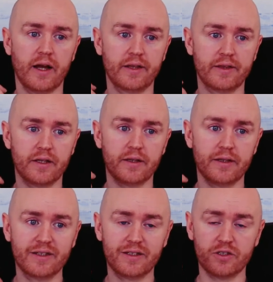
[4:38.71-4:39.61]
And
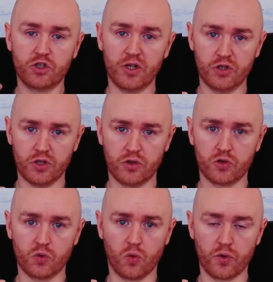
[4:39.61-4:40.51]
this is changing our
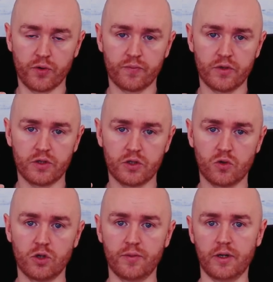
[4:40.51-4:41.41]
story. This is
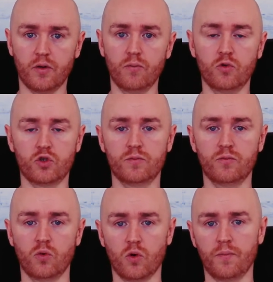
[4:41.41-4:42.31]
going to be a much
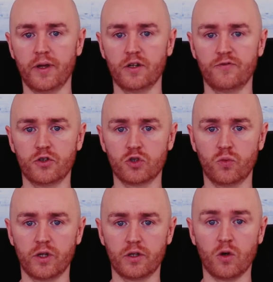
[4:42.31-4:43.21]
more beneficial
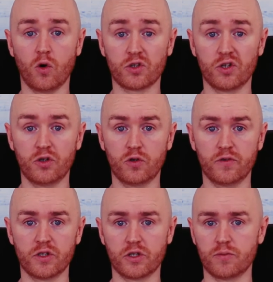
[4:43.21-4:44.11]
way to talk to the
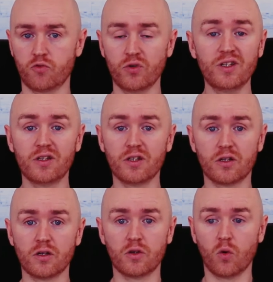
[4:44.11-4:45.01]
nervous system. Really, the,
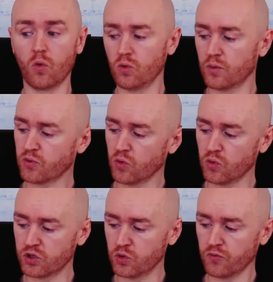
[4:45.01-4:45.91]
the, the whole
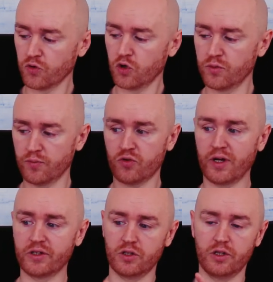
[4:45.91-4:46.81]
approach in overcoming
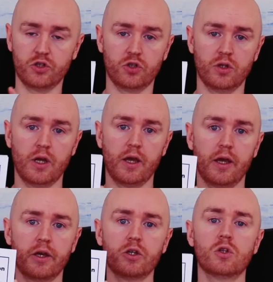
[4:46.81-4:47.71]
procrastination
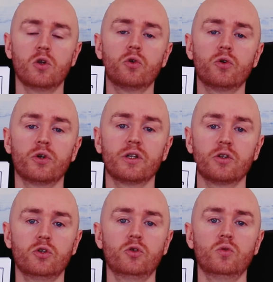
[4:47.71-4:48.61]
is learning the
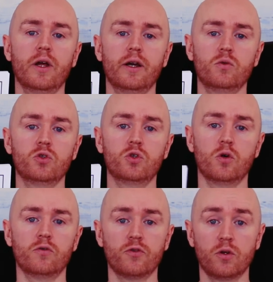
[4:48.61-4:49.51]
new language
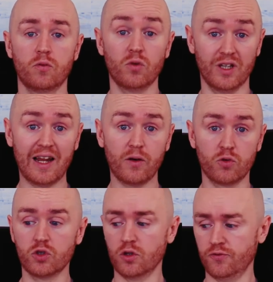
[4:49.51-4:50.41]
of, well, the
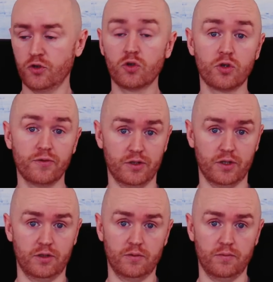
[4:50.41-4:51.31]
language of your nervous
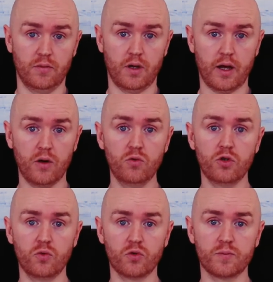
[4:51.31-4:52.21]
system. How do
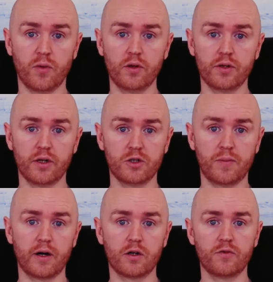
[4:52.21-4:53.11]
you respond to this
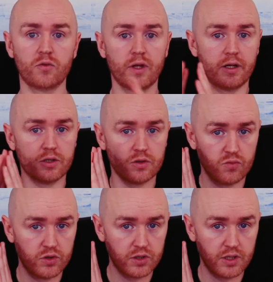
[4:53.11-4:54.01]
part of you that is
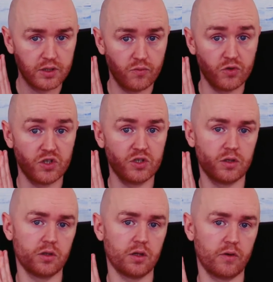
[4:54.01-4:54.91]
resi
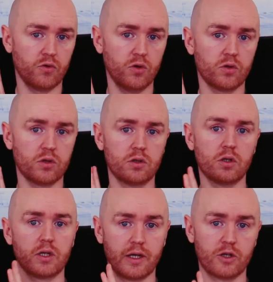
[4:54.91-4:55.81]
resistant and reluctant to
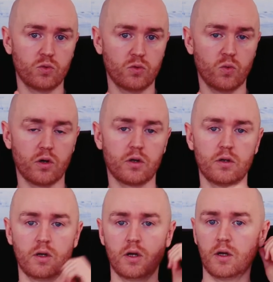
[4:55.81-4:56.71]
engage with work
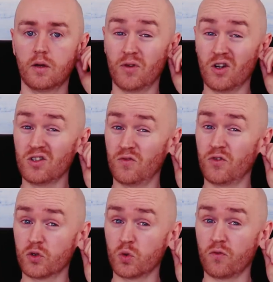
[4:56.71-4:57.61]
because it
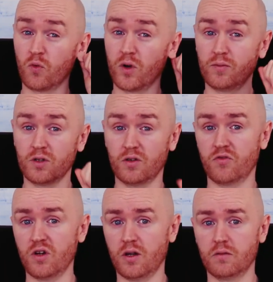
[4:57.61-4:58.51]
feels overwhelmed and
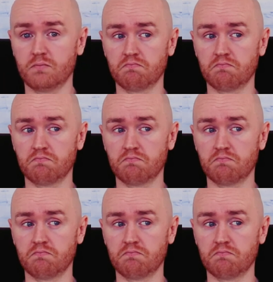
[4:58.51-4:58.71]
afraid?